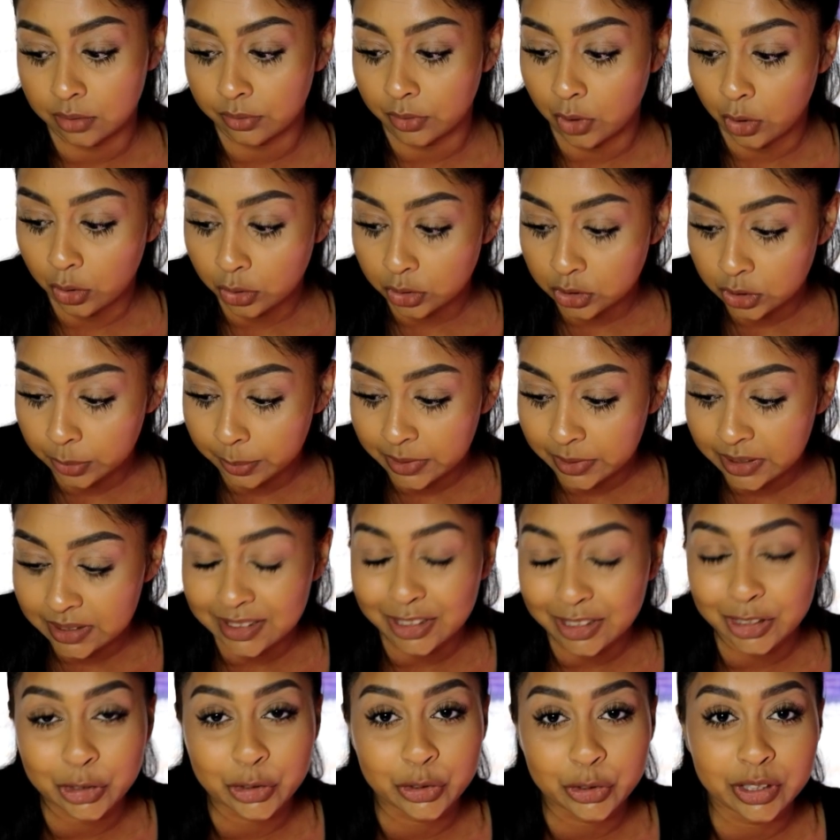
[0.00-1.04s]
of octopus
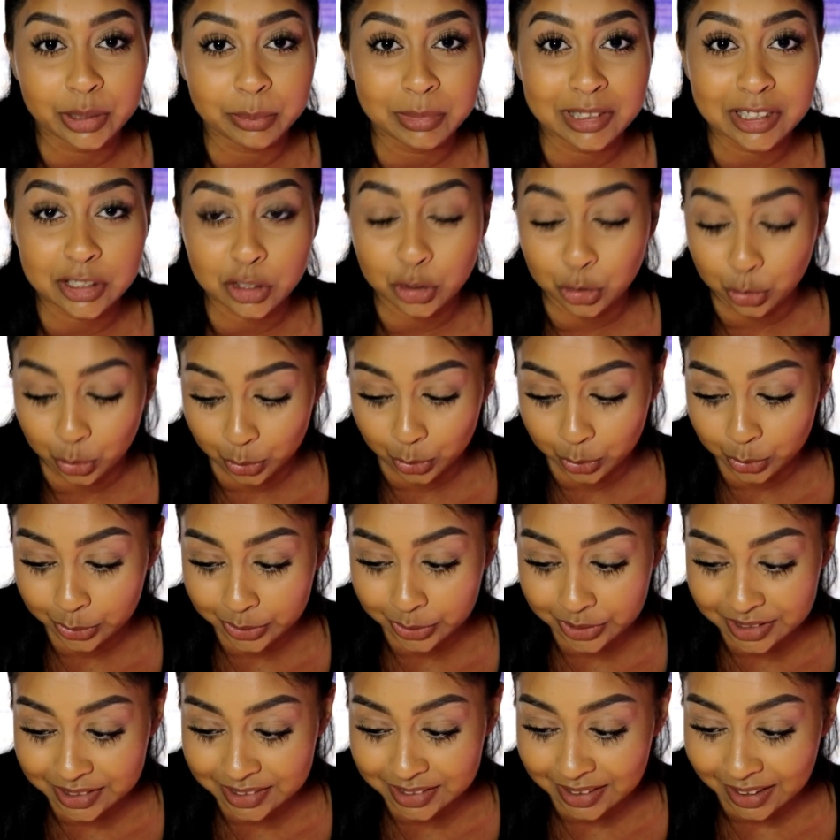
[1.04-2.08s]
in creamy
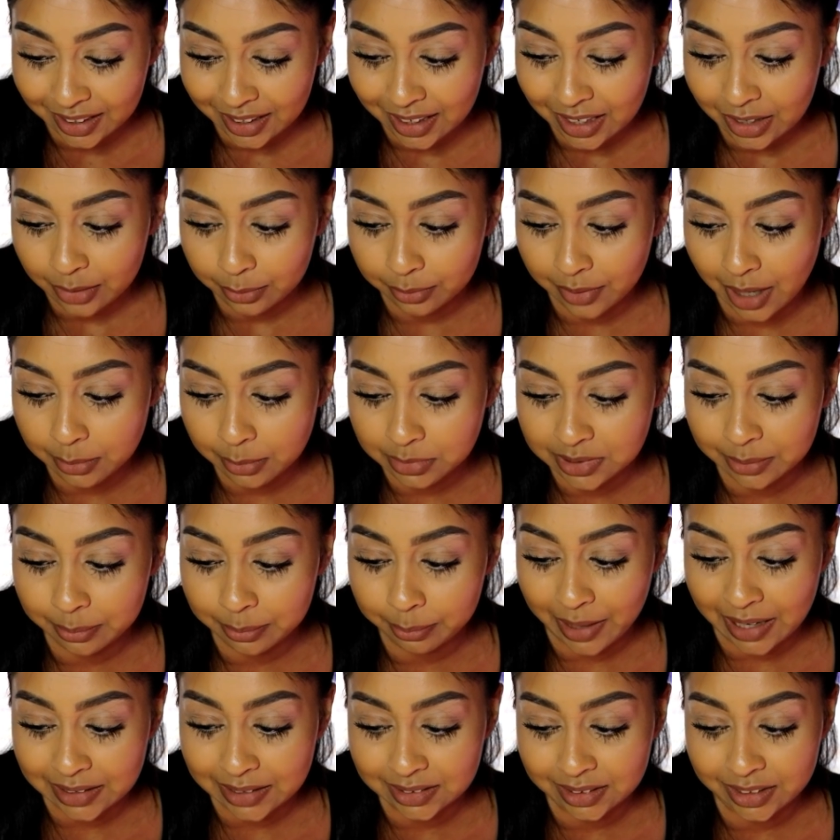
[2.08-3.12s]
sauce wrapped in
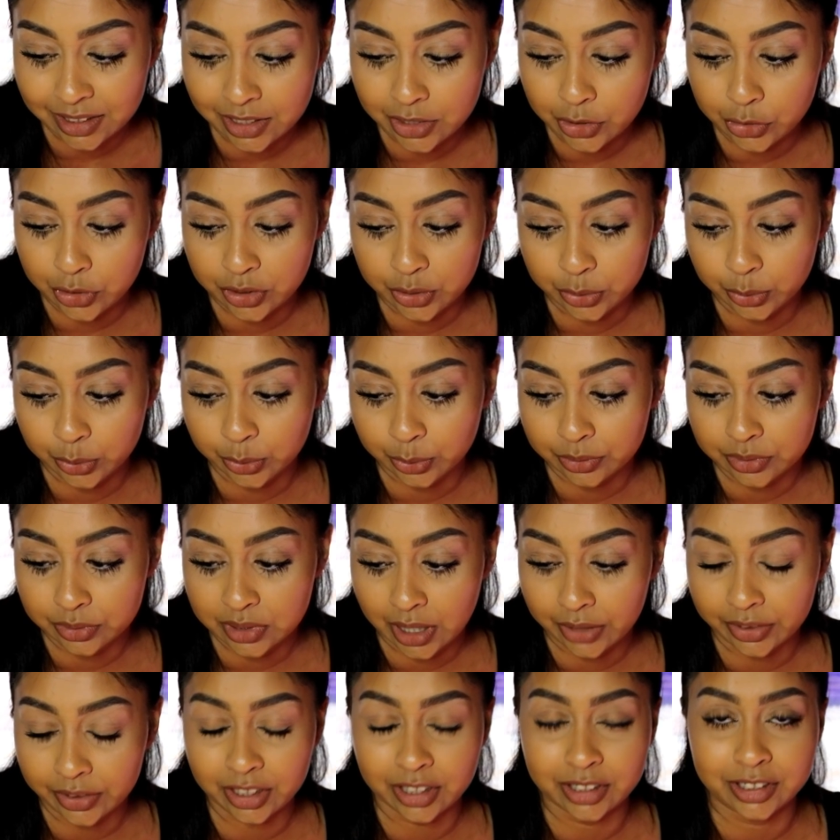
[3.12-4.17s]
batter and drizzled with
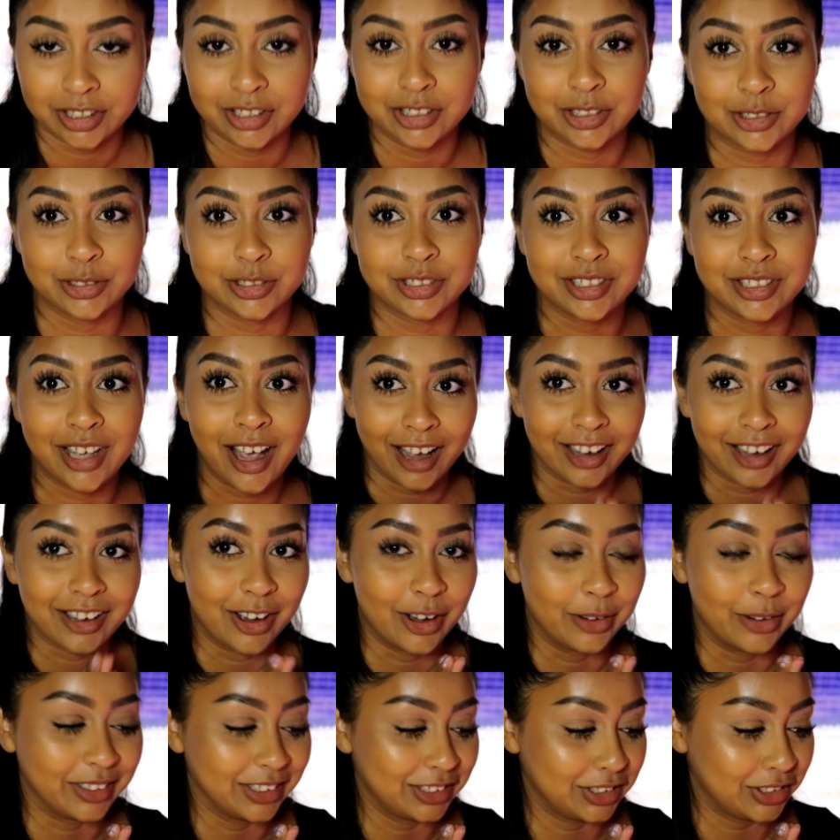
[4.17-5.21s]
teriyaki sauce. I
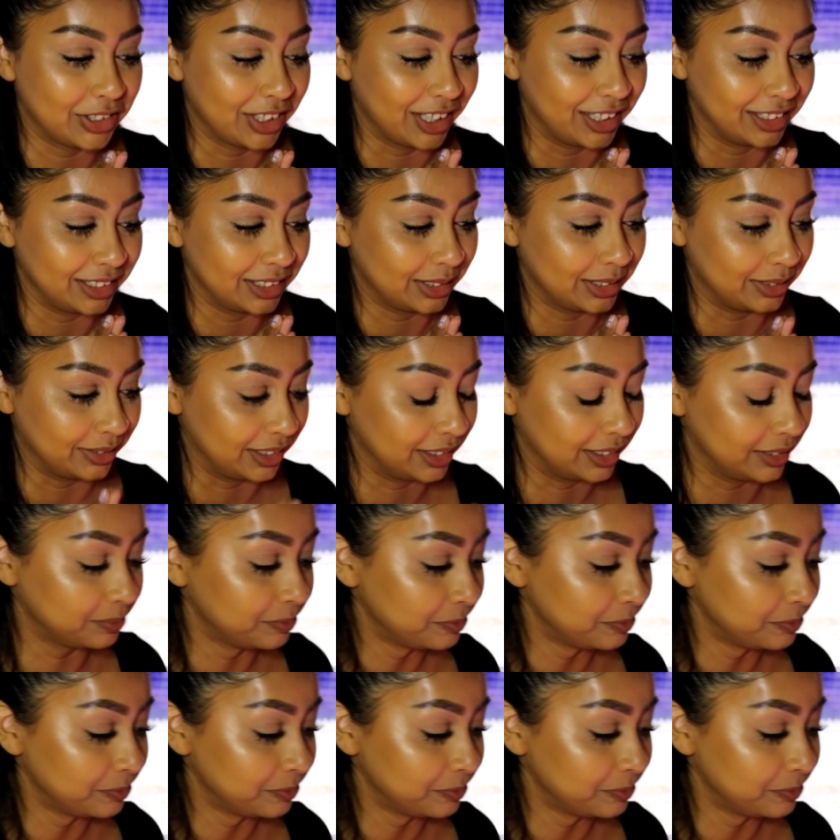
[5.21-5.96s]
can't wait to try this one.